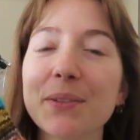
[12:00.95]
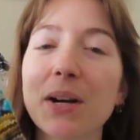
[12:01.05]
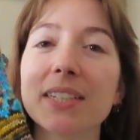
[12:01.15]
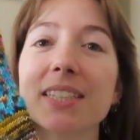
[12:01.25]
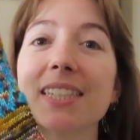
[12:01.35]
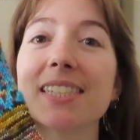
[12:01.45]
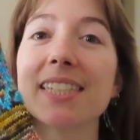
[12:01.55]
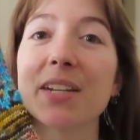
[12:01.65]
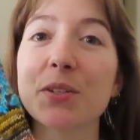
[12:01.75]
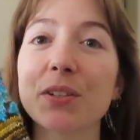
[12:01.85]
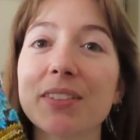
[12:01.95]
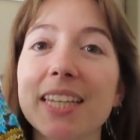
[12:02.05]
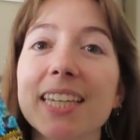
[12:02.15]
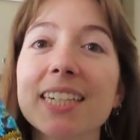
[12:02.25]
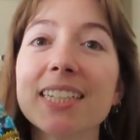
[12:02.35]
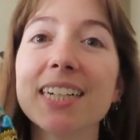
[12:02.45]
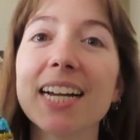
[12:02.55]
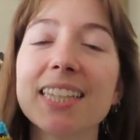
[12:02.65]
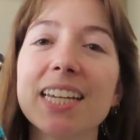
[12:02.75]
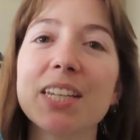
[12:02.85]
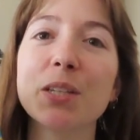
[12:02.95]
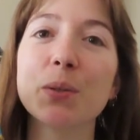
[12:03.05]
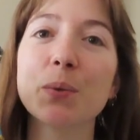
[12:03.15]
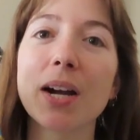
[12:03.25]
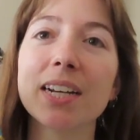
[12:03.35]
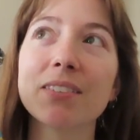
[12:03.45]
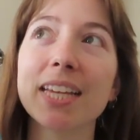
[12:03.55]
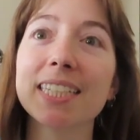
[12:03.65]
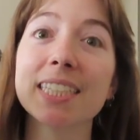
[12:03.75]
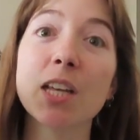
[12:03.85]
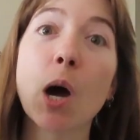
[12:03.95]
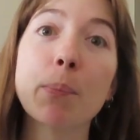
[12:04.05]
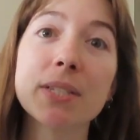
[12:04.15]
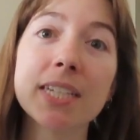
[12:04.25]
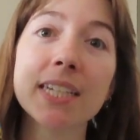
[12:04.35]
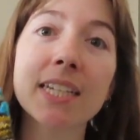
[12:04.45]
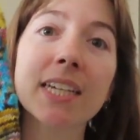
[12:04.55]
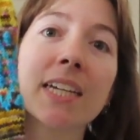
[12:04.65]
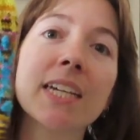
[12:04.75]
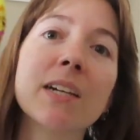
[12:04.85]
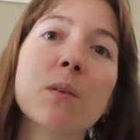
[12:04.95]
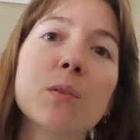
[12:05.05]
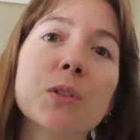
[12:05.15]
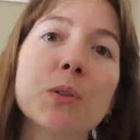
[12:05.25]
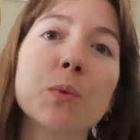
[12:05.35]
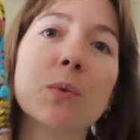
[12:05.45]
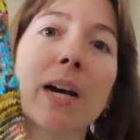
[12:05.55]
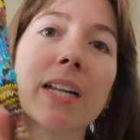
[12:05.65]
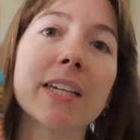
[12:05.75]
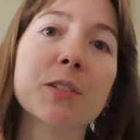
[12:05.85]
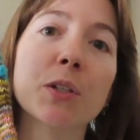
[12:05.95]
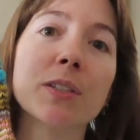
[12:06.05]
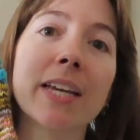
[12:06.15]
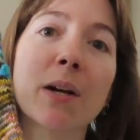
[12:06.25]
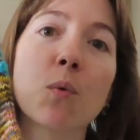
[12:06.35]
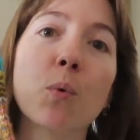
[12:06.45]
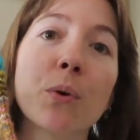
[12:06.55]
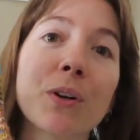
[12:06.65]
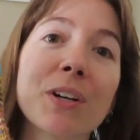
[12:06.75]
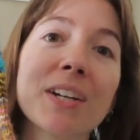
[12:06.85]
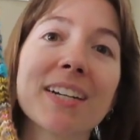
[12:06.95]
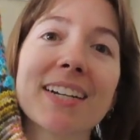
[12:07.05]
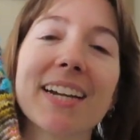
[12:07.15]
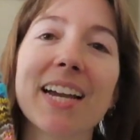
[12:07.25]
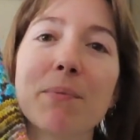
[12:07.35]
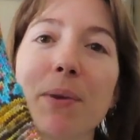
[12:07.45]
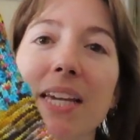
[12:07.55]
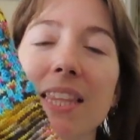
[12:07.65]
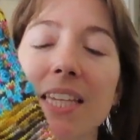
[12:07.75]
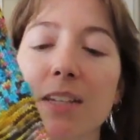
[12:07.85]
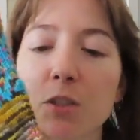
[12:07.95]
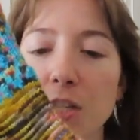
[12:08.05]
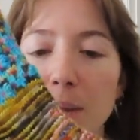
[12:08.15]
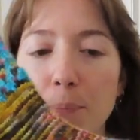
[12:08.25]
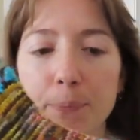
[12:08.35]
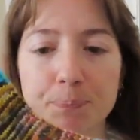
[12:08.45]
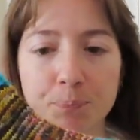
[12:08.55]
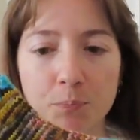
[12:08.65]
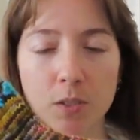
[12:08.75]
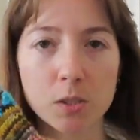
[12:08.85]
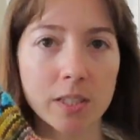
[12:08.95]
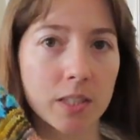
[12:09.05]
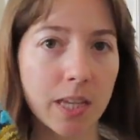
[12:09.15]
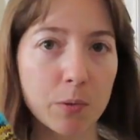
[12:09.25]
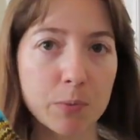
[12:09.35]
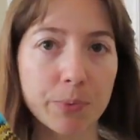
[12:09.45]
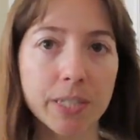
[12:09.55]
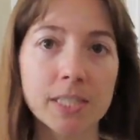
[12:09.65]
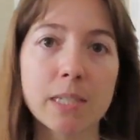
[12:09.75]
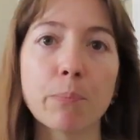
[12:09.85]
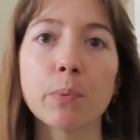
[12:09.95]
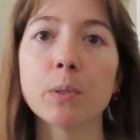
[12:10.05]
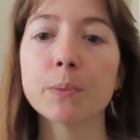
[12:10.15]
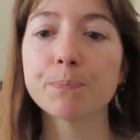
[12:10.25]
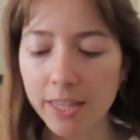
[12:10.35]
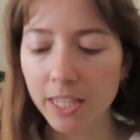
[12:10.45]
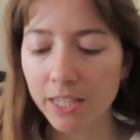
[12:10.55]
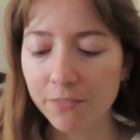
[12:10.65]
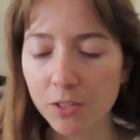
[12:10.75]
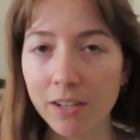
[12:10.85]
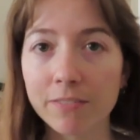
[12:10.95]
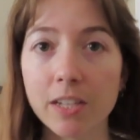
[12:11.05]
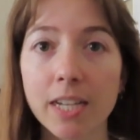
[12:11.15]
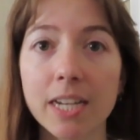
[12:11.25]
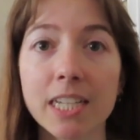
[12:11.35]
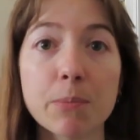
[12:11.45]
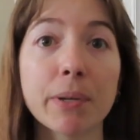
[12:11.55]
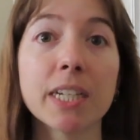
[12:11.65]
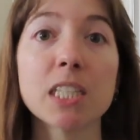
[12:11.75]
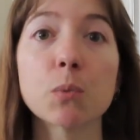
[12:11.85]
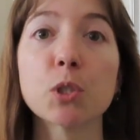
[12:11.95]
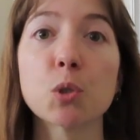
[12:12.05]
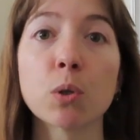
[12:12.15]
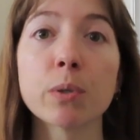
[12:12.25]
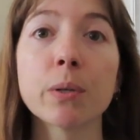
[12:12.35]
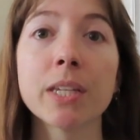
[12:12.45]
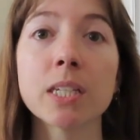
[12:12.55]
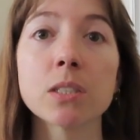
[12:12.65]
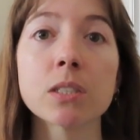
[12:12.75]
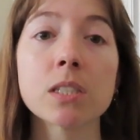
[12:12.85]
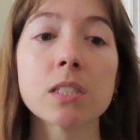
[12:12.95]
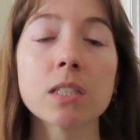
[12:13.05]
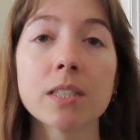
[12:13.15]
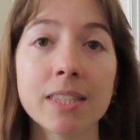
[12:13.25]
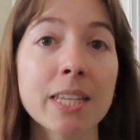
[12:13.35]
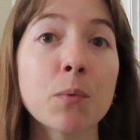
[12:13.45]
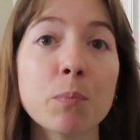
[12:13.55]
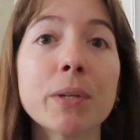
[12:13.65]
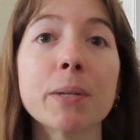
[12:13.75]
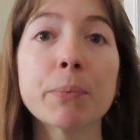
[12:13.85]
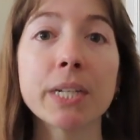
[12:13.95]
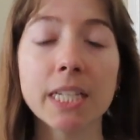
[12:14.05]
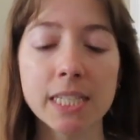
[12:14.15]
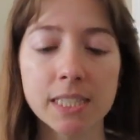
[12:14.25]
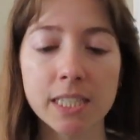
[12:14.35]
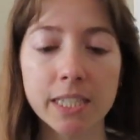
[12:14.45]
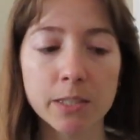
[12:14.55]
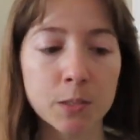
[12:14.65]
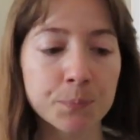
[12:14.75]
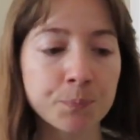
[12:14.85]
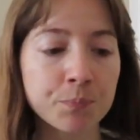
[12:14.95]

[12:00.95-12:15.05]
you got to the center of the heel and then you kind of like did the opposite to kind of like turn that corner and make the heel shape. So I thought that was pretty simple. I think if you have experience with short row heels, it would be a pretty easy heel.